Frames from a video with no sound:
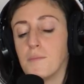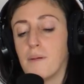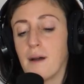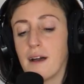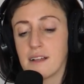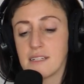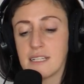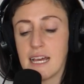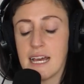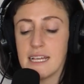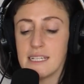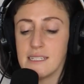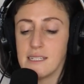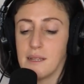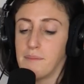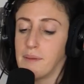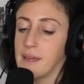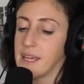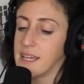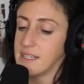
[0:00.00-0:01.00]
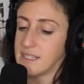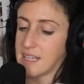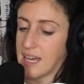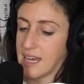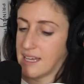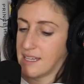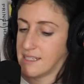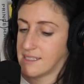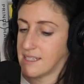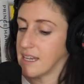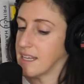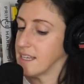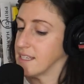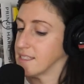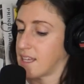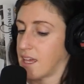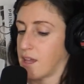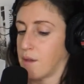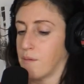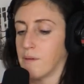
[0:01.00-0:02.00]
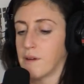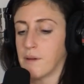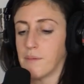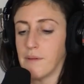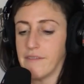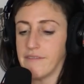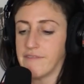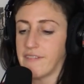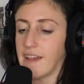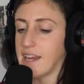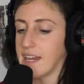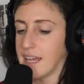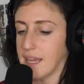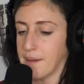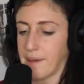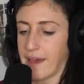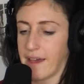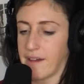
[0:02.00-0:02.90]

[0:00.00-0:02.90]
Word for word: Tupac dies and Biggie dies, and he's like, What are we fighting